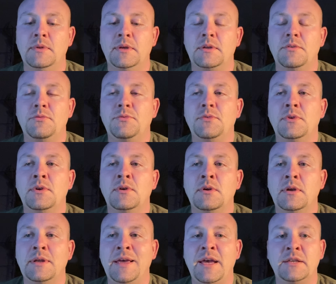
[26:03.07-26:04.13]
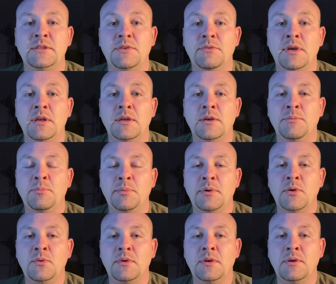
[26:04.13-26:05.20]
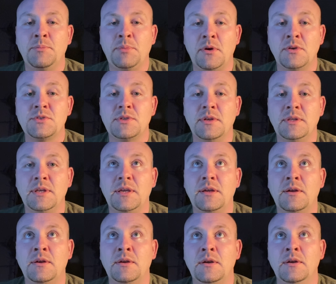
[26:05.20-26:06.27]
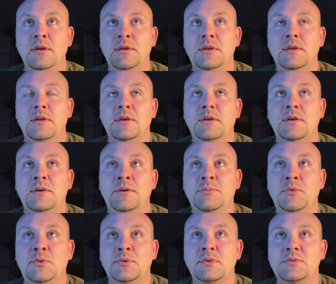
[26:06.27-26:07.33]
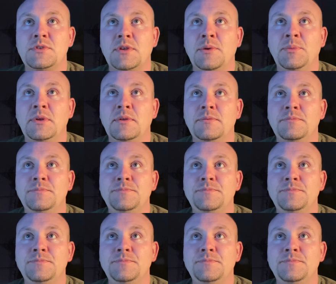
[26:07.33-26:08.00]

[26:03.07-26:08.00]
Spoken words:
like if you're activating a POTA, Parks on the Air, or Summit,